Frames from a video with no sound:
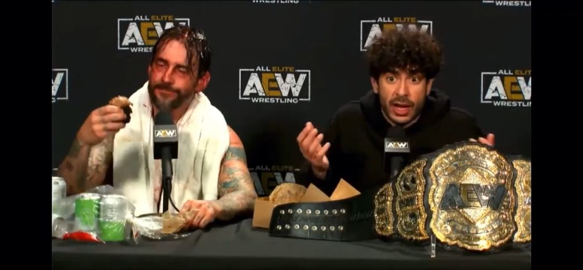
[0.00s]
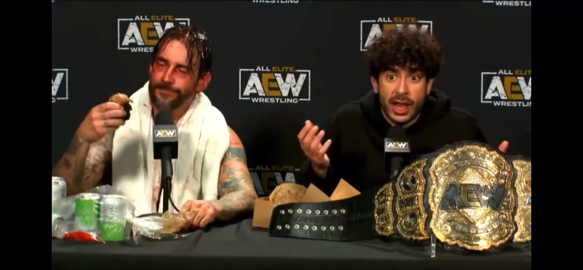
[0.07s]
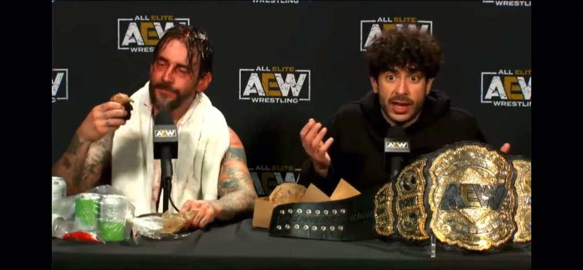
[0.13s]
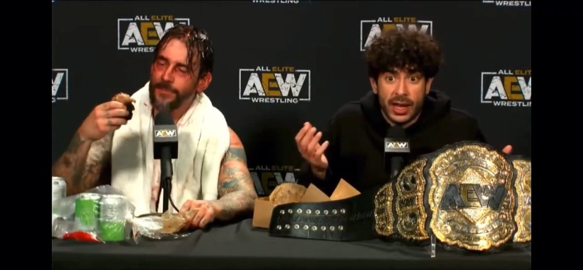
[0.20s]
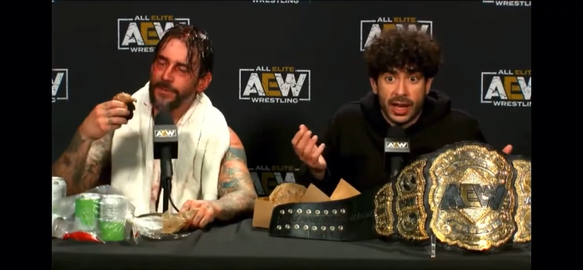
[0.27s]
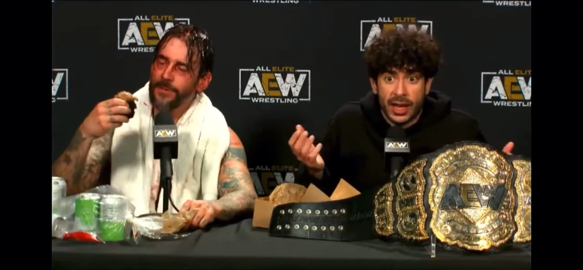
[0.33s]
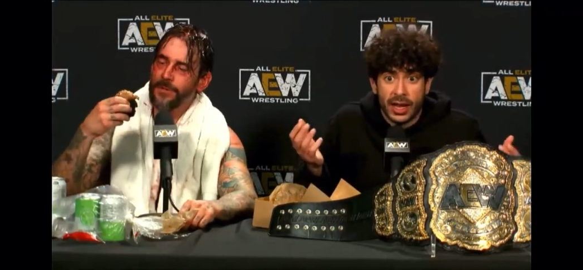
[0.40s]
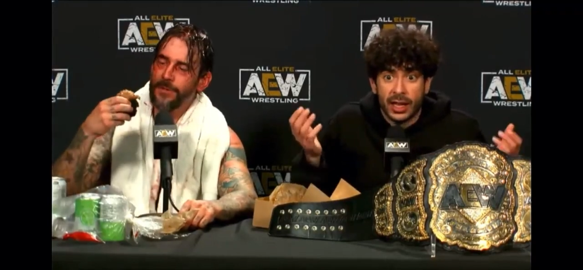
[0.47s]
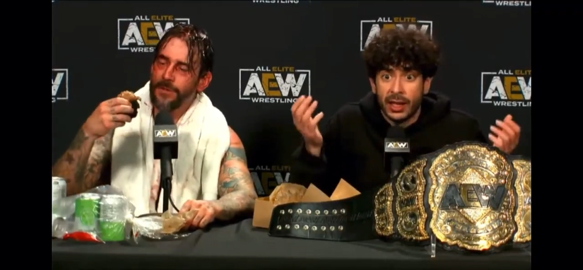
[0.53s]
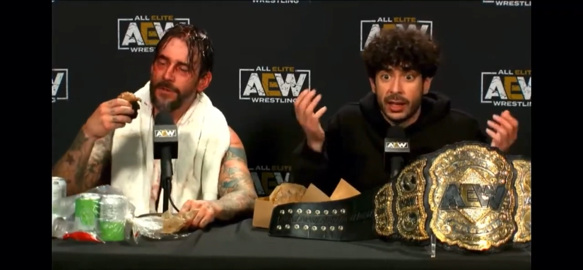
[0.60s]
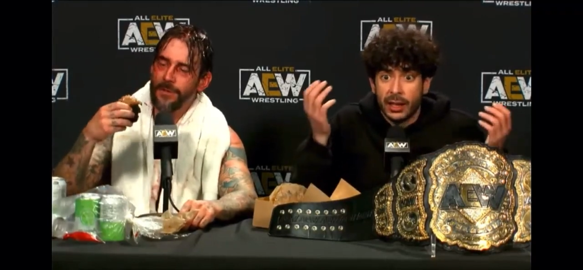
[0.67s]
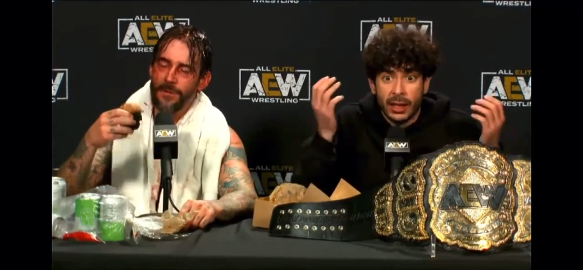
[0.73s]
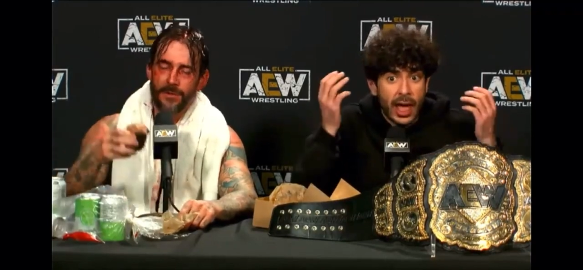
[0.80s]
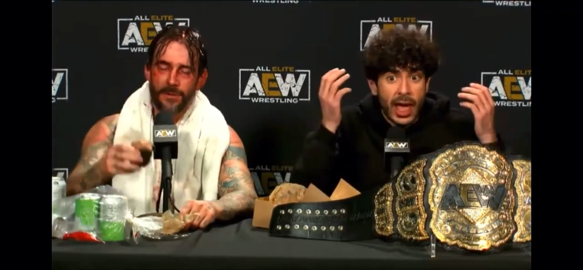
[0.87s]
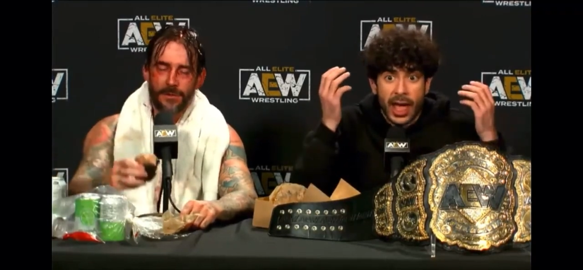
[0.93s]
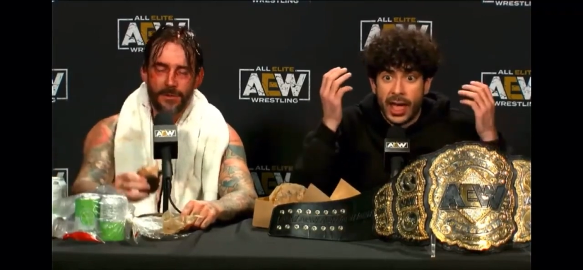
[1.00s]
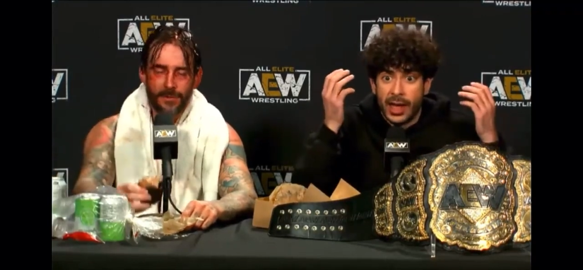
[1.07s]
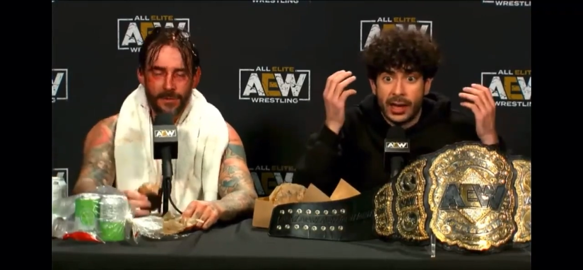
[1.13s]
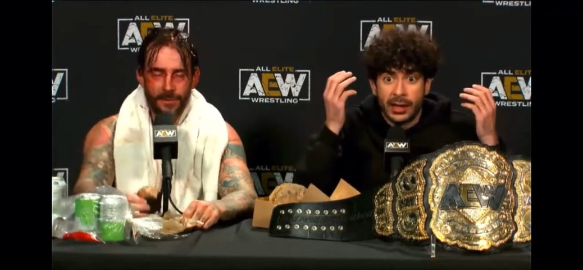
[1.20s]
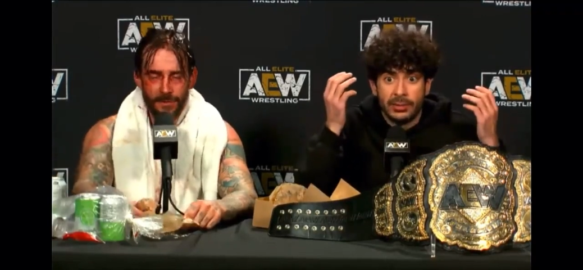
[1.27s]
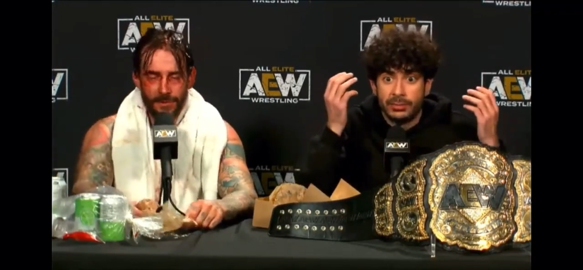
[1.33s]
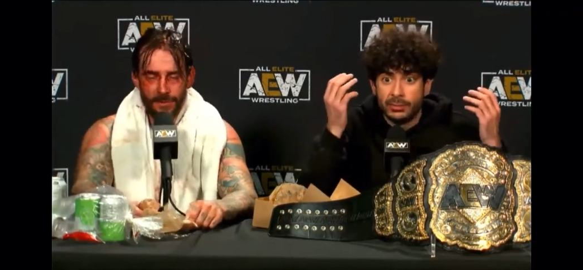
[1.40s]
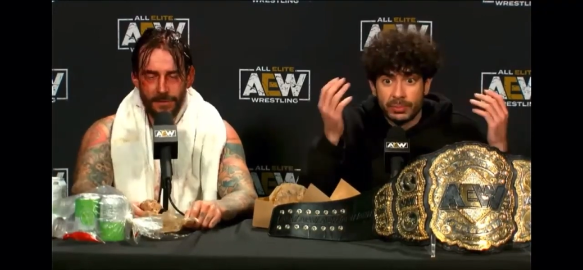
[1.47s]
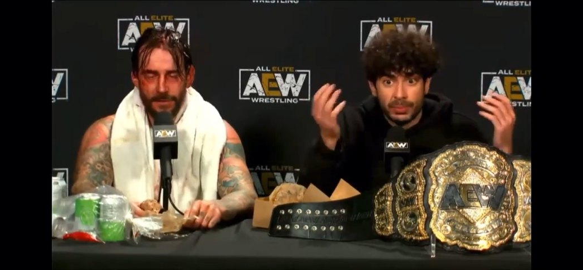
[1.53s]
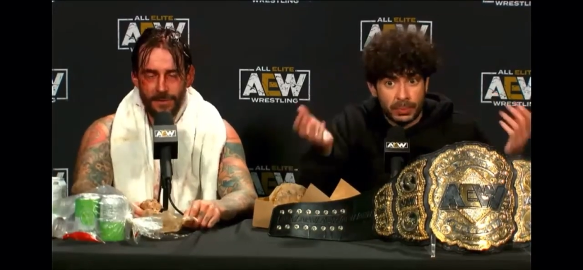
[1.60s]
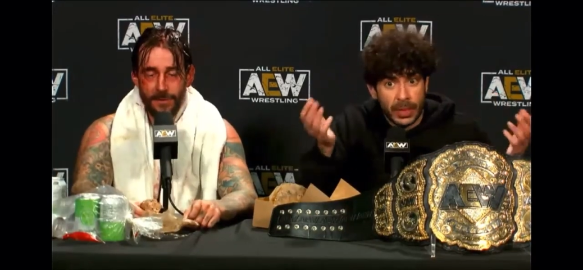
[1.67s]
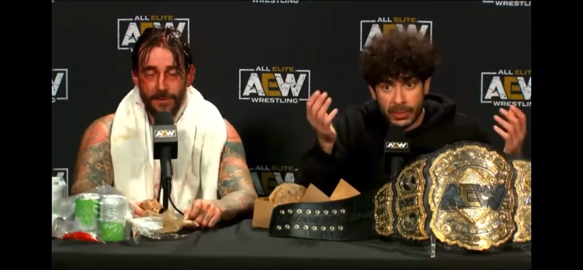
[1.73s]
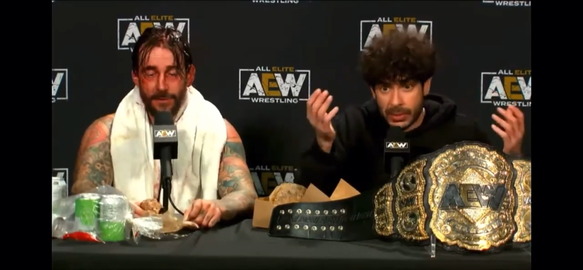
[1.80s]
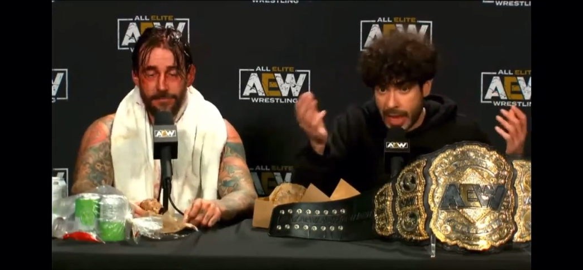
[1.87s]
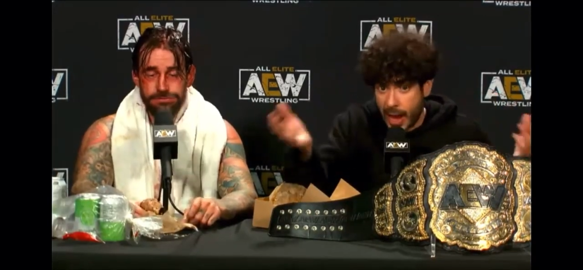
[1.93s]
Speaker 1: ending. And
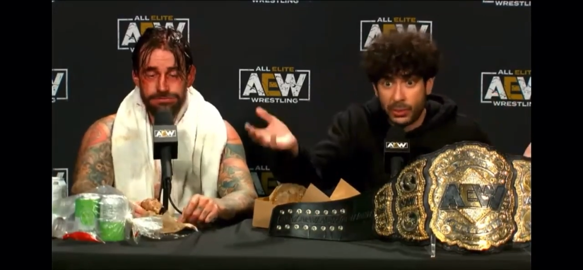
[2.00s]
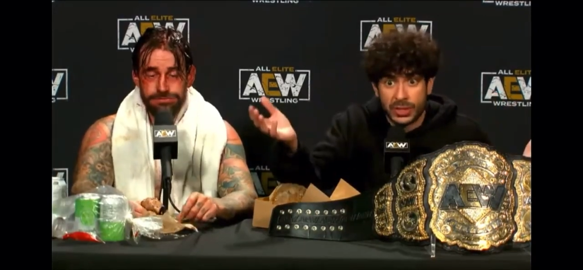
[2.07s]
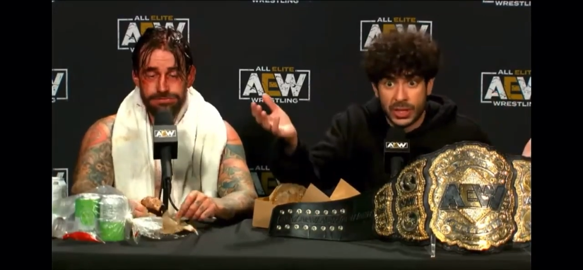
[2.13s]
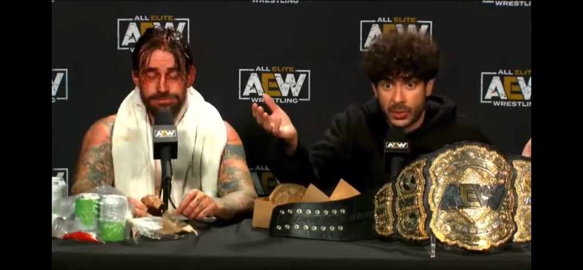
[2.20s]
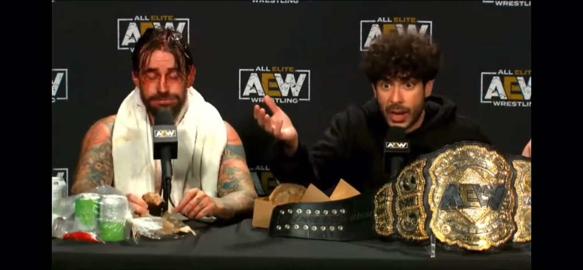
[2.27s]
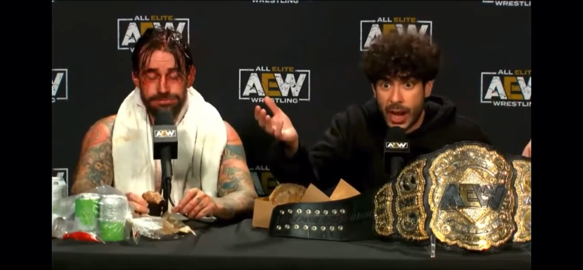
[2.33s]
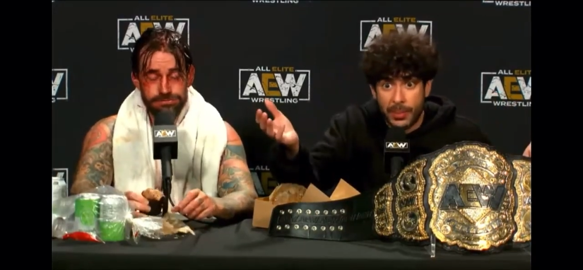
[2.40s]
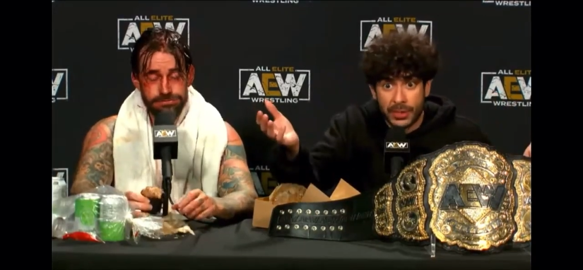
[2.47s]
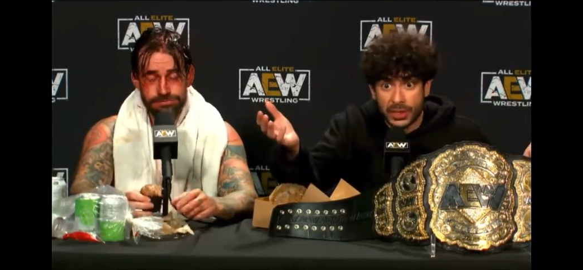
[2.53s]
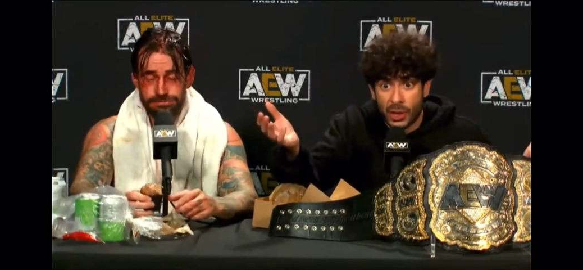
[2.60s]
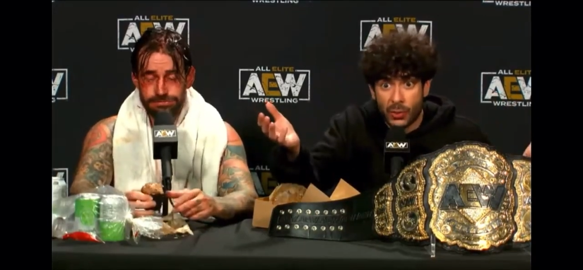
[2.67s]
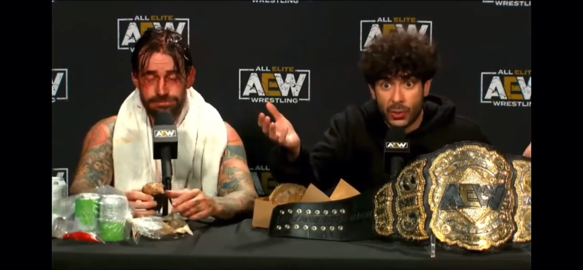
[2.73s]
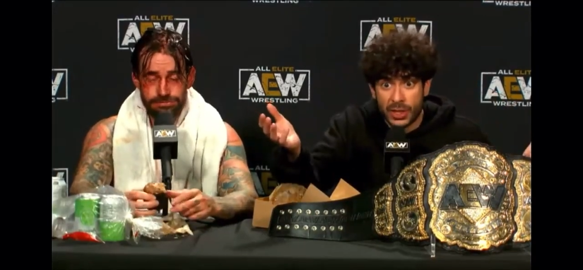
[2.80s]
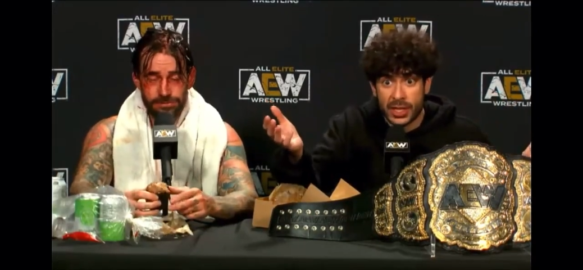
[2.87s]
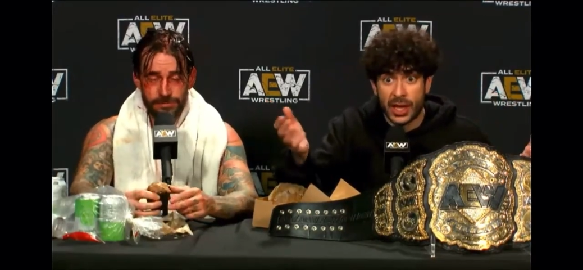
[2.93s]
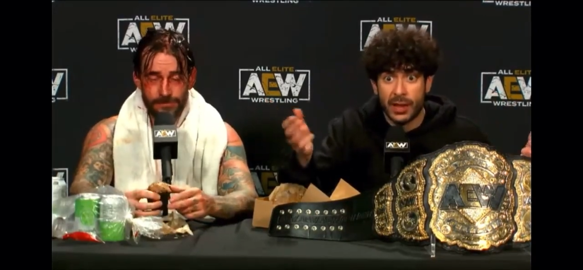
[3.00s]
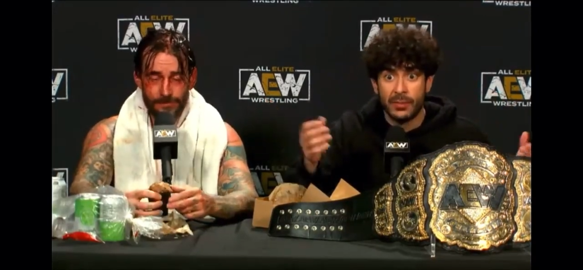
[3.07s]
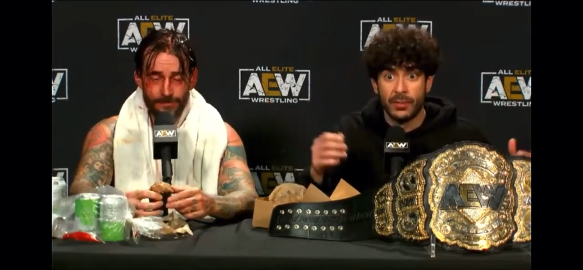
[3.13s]
now we'll see what happens on Wednesday.